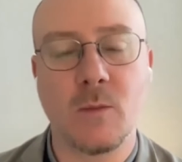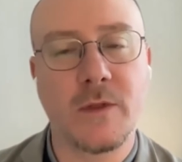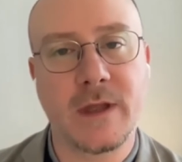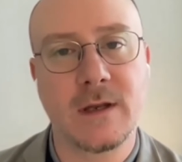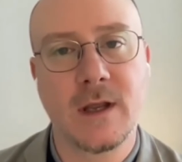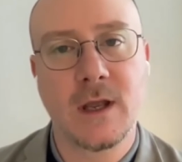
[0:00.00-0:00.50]
well,
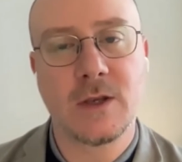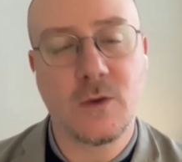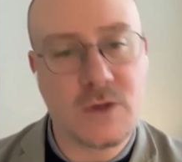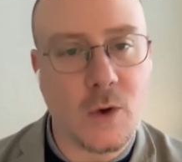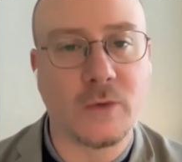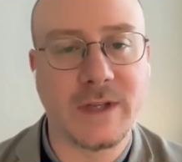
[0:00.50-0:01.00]
then
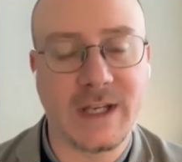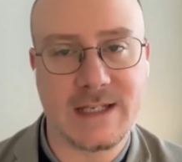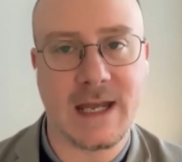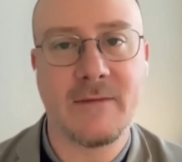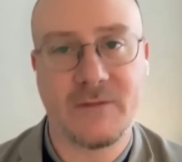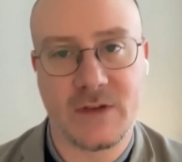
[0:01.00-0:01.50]
you don't need
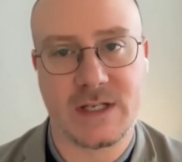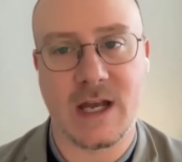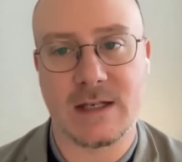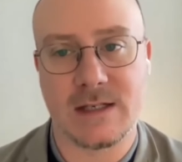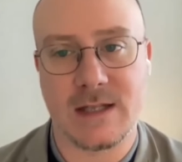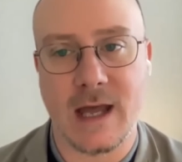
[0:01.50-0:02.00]
to
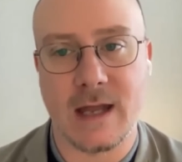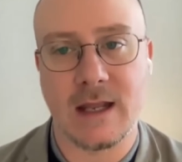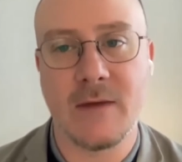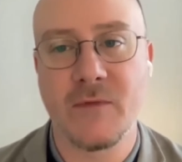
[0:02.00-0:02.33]
emphasize that.